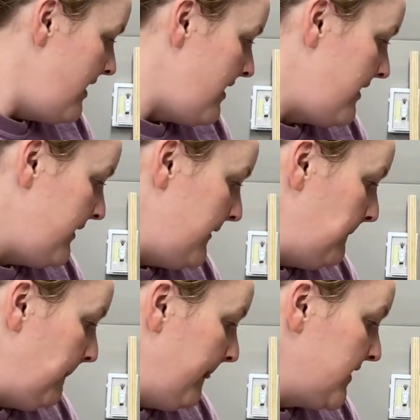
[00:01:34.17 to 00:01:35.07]

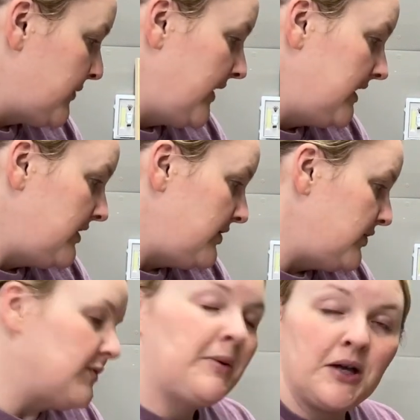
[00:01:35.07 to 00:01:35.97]
So I had to
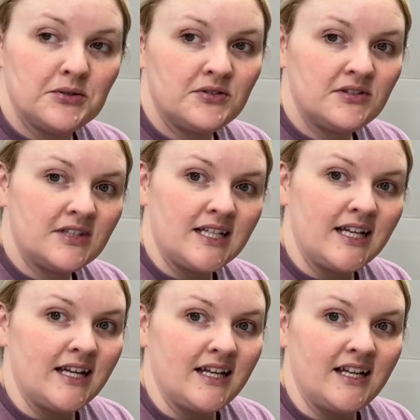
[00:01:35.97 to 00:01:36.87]
use posts
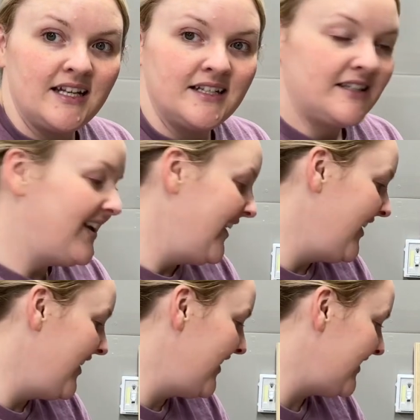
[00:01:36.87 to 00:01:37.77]
and
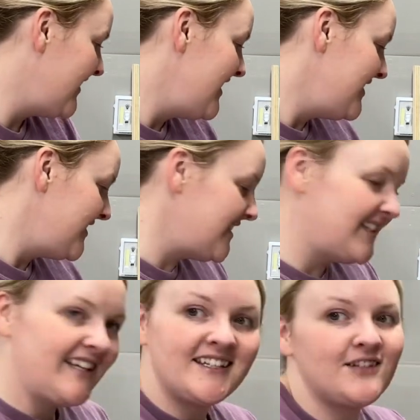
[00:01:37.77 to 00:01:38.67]
just to
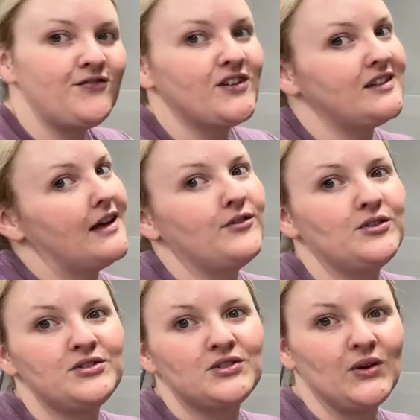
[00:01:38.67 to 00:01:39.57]
get different
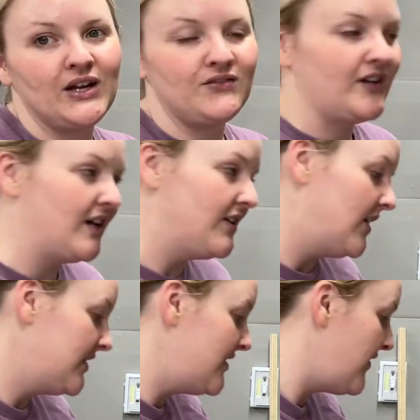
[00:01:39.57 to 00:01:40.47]
levels so I could fit a lot
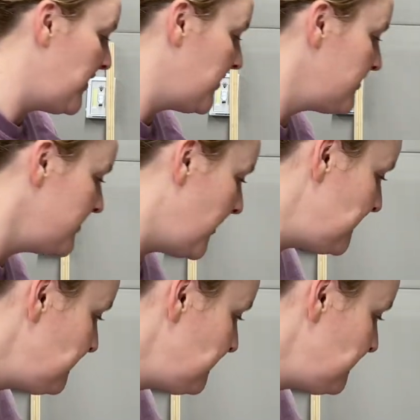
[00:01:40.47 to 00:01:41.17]
of stuff in here. So,